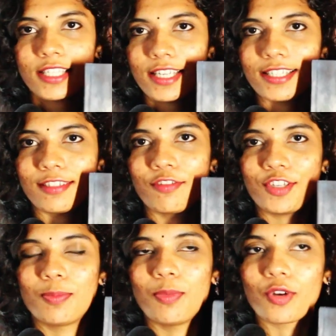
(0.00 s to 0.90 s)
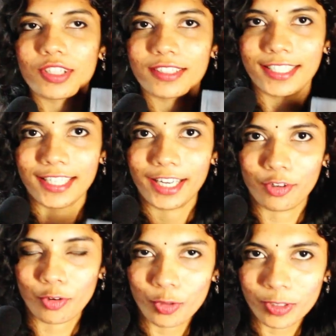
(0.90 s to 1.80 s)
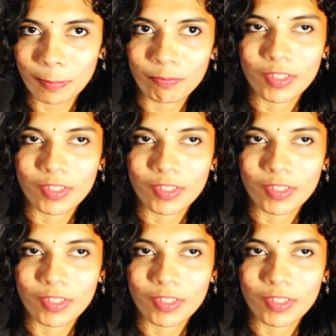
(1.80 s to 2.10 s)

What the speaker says: is the first book that I wrote.